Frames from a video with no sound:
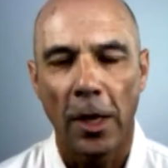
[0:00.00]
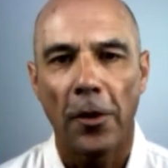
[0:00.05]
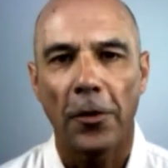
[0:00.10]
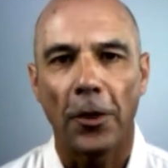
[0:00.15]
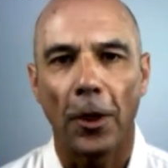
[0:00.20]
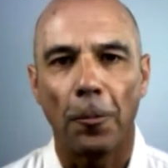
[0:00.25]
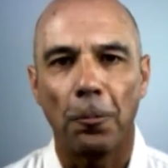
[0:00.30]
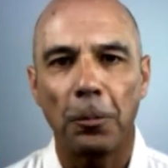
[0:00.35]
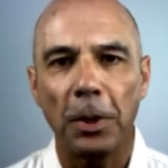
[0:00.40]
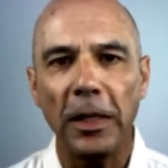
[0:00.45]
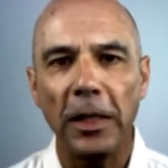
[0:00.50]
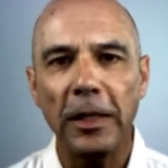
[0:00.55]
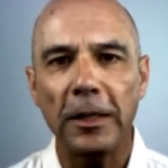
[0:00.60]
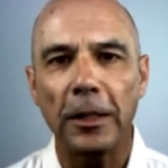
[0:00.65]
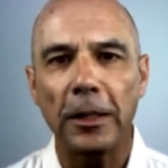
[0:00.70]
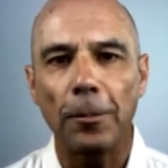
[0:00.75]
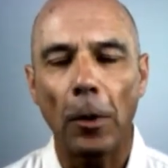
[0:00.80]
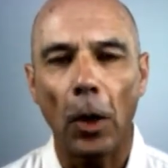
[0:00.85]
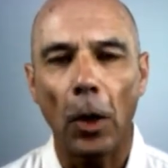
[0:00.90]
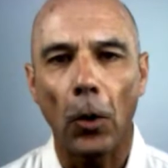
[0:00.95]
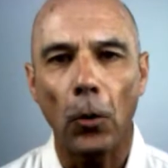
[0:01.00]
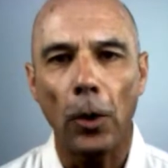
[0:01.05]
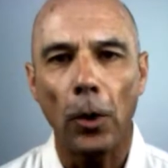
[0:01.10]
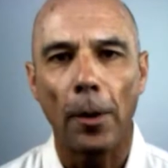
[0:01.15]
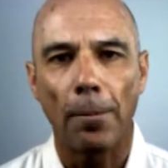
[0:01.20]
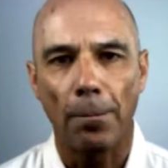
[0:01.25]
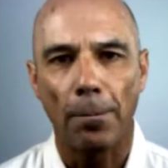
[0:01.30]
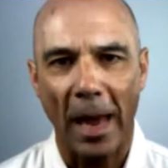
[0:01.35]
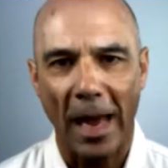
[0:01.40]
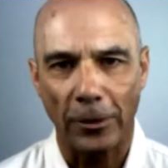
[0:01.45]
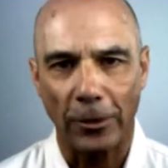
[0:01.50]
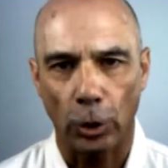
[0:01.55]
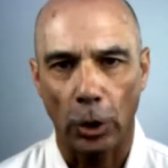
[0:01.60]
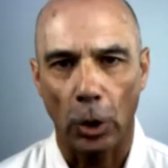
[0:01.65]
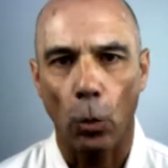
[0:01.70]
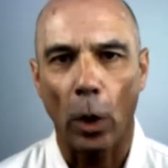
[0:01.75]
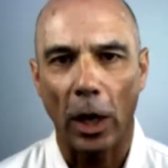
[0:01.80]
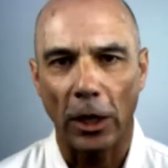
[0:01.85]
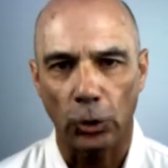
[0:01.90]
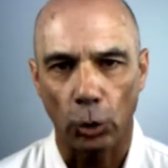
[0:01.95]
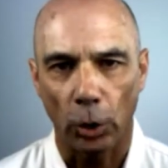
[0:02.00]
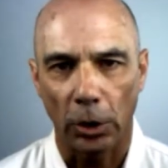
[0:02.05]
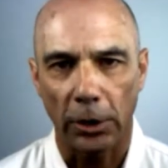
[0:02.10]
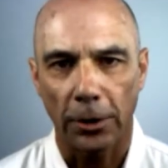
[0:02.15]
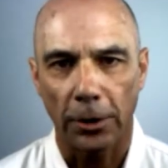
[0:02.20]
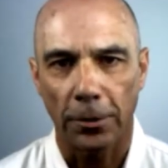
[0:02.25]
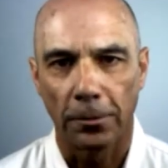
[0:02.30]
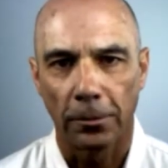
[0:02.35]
the PMO Magic Quadrant.